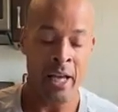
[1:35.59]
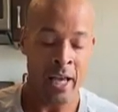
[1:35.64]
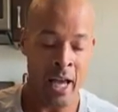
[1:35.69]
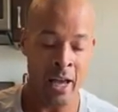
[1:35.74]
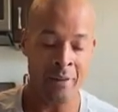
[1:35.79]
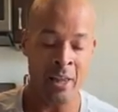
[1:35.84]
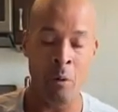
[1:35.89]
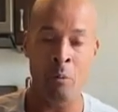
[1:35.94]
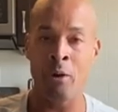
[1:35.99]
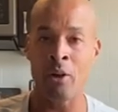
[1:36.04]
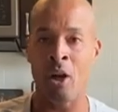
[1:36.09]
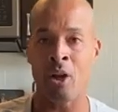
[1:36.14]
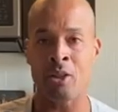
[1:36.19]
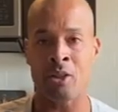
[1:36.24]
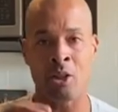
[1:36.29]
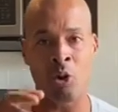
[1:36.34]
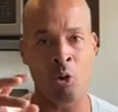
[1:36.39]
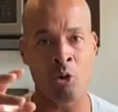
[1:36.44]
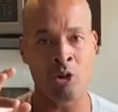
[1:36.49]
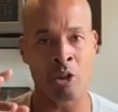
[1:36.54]
And they went on
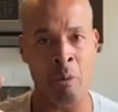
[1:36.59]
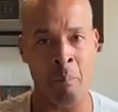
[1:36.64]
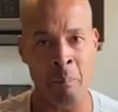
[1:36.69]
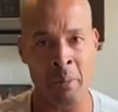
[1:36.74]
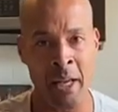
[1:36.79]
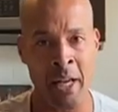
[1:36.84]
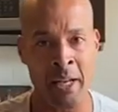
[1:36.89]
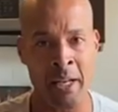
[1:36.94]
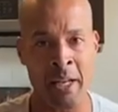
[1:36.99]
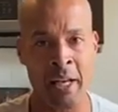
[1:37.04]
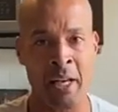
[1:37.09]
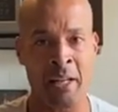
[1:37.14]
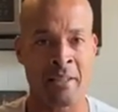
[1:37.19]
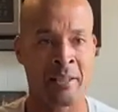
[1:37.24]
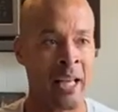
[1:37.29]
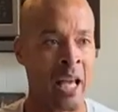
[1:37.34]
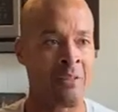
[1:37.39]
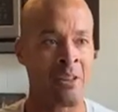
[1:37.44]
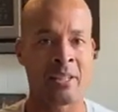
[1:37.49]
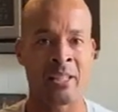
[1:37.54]
social media
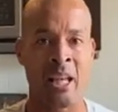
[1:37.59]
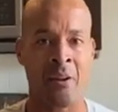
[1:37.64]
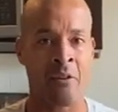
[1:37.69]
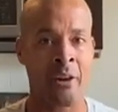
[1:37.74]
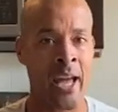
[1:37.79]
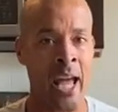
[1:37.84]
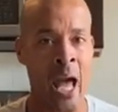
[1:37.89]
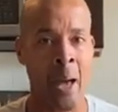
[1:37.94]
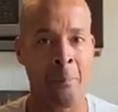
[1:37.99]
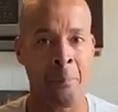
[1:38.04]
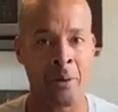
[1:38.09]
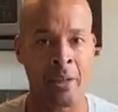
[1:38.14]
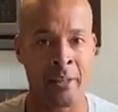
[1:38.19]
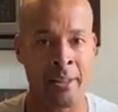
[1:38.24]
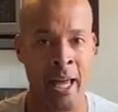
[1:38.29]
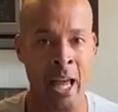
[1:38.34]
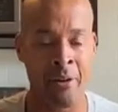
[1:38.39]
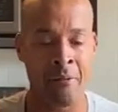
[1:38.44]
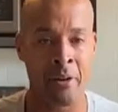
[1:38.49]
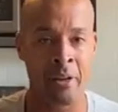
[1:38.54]
saying this never happened to
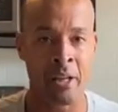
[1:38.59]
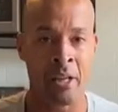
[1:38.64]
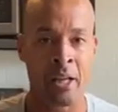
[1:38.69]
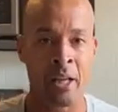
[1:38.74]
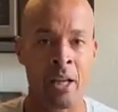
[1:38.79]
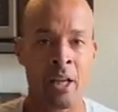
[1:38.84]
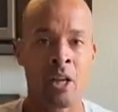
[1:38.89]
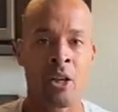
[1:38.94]
David.